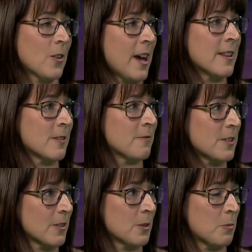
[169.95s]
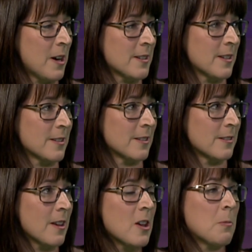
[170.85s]
all kinds of physical
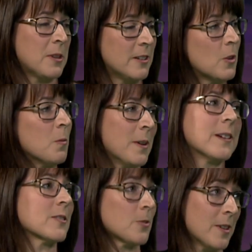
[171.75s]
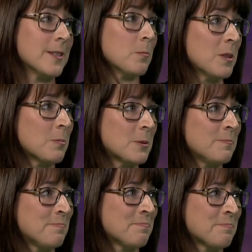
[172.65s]
processes, but they don't make us crazy people.